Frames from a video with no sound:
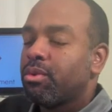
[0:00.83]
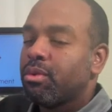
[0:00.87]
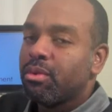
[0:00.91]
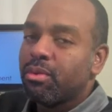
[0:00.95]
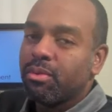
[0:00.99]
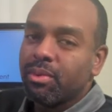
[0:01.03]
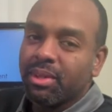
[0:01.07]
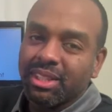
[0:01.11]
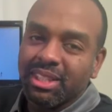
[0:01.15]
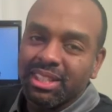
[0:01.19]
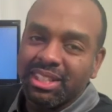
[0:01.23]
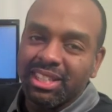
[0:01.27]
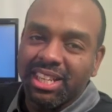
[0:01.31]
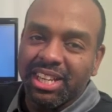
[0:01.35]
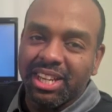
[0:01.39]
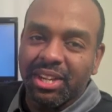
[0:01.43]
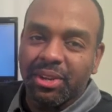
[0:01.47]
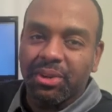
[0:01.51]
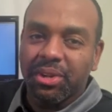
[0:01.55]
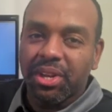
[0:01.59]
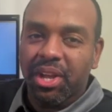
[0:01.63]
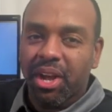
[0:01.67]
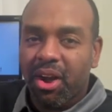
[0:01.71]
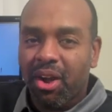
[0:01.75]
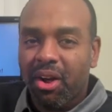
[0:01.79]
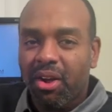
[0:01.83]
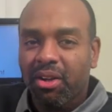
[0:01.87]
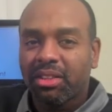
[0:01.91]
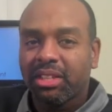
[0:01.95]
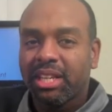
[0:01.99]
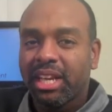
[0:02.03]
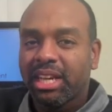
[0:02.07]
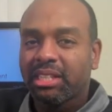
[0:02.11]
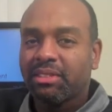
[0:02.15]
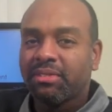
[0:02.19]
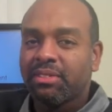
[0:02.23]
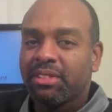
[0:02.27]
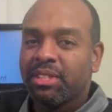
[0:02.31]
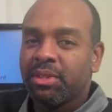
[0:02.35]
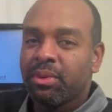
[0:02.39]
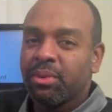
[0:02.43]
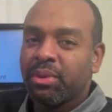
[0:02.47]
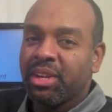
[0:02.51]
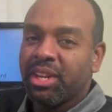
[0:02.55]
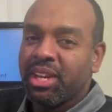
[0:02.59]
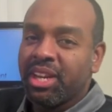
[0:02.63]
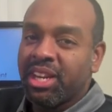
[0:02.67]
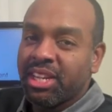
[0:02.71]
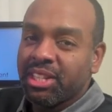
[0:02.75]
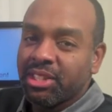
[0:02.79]
What the deal, y'all? Thanks for
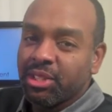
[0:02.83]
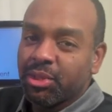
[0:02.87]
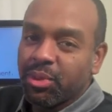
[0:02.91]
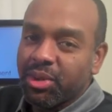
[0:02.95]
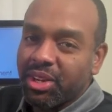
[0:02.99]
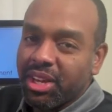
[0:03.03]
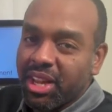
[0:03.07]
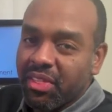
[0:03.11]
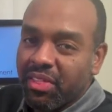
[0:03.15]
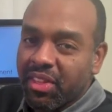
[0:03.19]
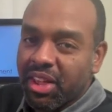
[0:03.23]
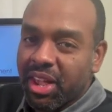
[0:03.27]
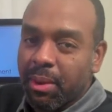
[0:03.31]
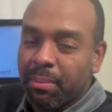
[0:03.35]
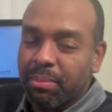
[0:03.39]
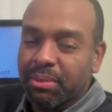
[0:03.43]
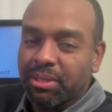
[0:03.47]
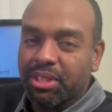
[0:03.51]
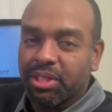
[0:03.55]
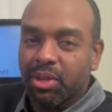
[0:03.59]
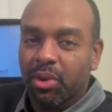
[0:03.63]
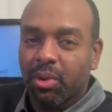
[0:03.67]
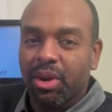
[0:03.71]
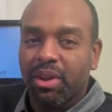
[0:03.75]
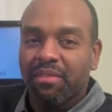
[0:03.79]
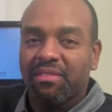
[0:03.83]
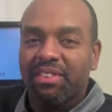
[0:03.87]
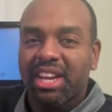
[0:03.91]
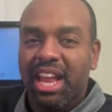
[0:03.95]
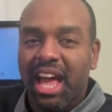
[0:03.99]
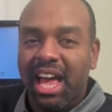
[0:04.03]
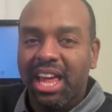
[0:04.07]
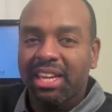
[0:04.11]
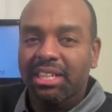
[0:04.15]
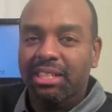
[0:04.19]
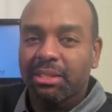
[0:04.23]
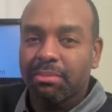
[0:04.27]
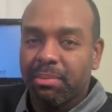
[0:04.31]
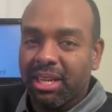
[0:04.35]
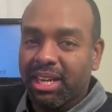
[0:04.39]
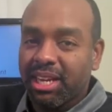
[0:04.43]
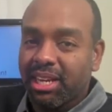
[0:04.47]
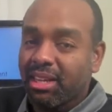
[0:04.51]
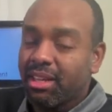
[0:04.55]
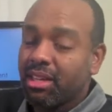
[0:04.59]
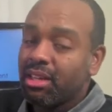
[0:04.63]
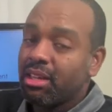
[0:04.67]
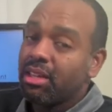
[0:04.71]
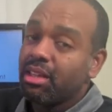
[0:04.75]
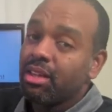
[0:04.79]
tuning in to another episode of An Honest
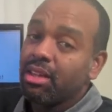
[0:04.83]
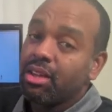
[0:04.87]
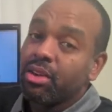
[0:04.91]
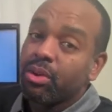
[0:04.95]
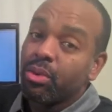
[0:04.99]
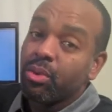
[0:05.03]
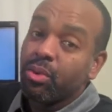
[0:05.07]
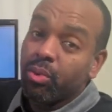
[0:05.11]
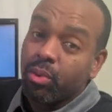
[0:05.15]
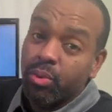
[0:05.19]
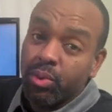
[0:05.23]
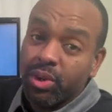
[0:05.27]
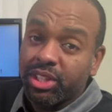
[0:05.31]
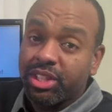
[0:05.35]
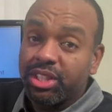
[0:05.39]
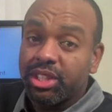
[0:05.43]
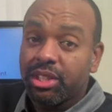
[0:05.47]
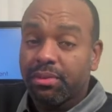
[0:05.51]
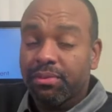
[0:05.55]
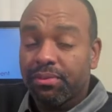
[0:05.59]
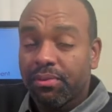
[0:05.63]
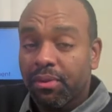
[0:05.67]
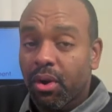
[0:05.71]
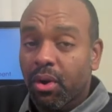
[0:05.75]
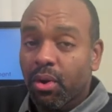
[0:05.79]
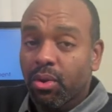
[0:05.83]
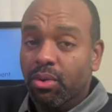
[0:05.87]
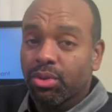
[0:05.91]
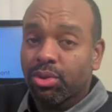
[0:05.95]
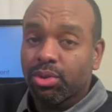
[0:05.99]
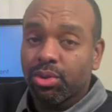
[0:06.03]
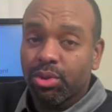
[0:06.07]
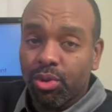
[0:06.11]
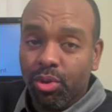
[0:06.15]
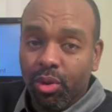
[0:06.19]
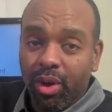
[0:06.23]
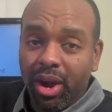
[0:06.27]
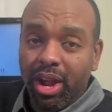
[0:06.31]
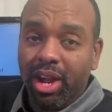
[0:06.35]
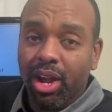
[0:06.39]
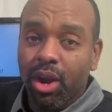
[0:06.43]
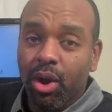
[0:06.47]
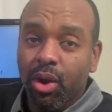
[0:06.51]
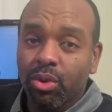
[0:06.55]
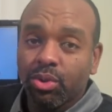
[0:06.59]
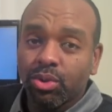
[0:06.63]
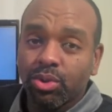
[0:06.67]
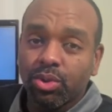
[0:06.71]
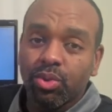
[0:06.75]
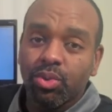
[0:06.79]
Minute with your folks, Greg
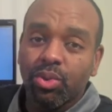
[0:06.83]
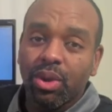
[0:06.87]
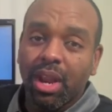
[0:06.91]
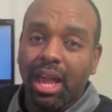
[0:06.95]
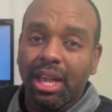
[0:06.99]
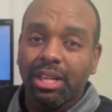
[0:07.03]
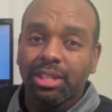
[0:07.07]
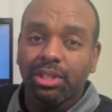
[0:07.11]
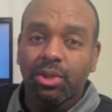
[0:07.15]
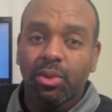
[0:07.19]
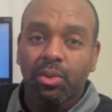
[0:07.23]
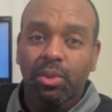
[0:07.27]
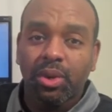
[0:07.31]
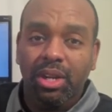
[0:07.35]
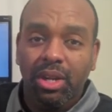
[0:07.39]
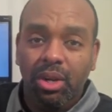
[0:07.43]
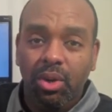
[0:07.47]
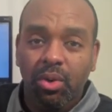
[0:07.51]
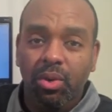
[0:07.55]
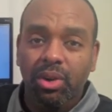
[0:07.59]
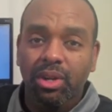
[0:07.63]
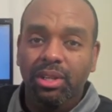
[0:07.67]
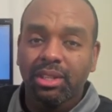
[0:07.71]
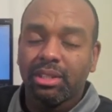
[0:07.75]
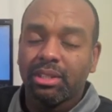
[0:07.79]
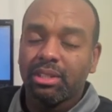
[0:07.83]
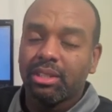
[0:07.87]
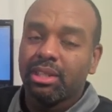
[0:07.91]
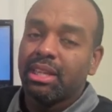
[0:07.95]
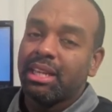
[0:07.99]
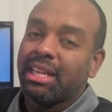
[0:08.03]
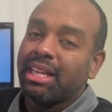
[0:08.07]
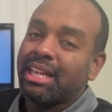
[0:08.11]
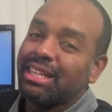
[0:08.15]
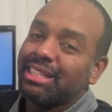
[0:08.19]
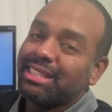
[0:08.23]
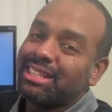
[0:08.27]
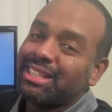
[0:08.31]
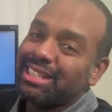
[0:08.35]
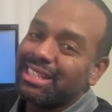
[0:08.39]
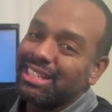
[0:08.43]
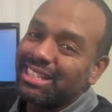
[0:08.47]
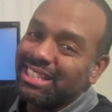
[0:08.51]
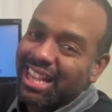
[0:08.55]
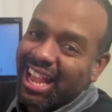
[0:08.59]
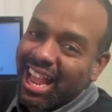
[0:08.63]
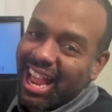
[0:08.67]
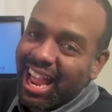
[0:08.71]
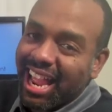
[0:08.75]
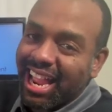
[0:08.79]
Olskool Ice-Gre Lewis. And
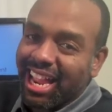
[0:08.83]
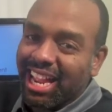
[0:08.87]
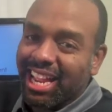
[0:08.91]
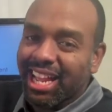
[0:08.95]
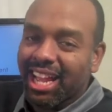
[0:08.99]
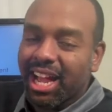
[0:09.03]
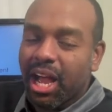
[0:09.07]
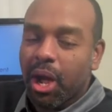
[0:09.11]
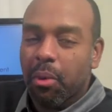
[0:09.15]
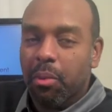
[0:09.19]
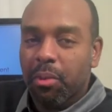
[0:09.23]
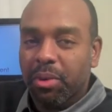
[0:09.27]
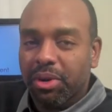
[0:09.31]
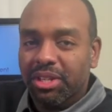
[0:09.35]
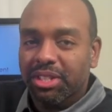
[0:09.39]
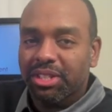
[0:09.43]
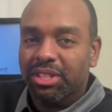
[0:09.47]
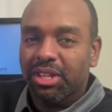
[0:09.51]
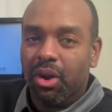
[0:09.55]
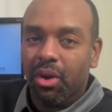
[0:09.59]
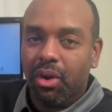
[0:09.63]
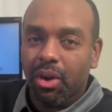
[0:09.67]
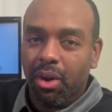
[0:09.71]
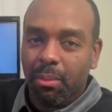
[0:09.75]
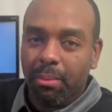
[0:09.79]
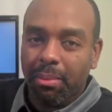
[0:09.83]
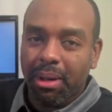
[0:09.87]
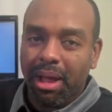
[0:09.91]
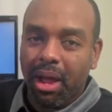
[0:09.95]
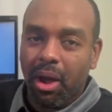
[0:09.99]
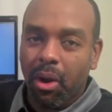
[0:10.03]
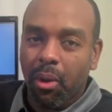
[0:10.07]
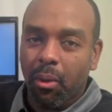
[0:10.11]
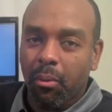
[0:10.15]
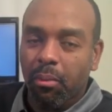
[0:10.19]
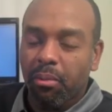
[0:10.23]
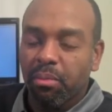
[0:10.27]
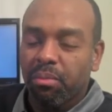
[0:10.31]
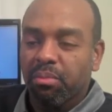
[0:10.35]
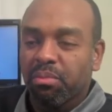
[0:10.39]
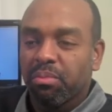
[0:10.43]
today, I want to talk about